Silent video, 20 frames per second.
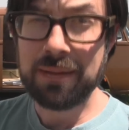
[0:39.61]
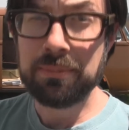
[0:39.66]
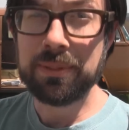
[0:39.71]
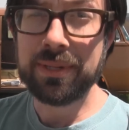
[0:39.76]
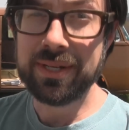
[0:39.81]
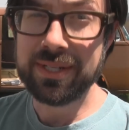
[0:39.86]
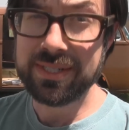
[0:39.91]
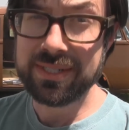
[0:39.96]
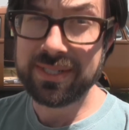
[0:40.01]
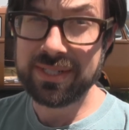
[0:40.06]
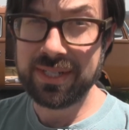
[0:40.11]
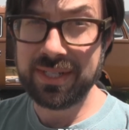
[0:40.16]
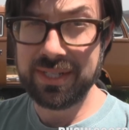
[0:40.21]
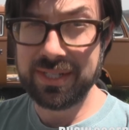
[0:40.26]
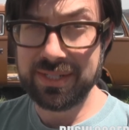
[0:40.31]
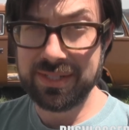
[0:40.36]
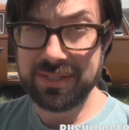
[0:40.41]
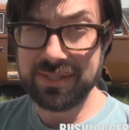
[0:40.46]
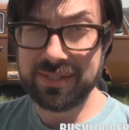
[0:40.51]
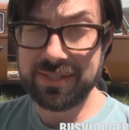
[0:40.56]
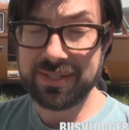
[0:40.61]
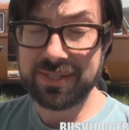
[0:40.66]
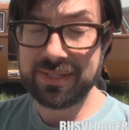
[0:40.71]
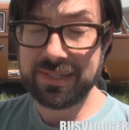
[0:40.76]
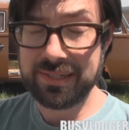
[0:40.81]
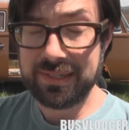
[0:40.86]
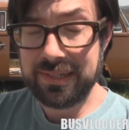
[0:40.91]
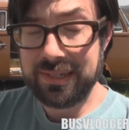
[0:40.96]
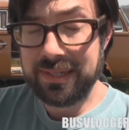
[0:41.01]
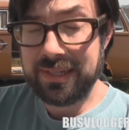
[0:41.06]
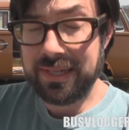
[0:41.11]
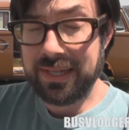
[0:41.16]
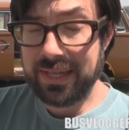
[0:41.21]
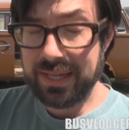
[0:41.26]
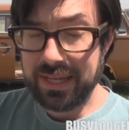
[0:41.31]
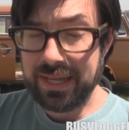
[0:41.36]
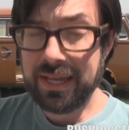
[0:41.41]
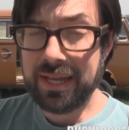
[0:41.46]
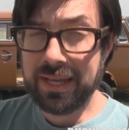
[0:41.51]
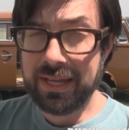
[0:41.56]
Happiness is
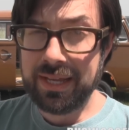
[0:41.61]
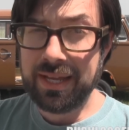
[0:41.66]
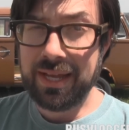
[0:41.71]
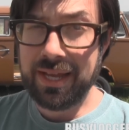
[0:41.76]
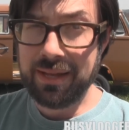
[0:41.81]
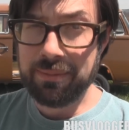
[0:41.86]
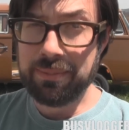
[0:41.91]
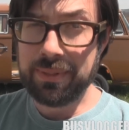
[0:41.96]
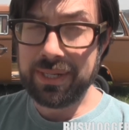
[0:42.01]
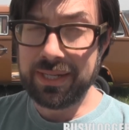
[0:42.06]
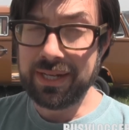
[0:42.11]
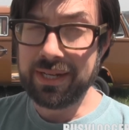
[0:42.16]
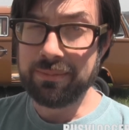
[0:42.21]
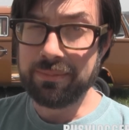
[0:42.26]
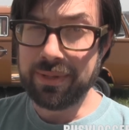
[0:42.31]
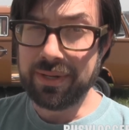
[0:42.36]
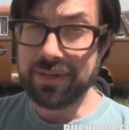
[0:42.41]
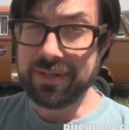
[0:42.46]
a peanut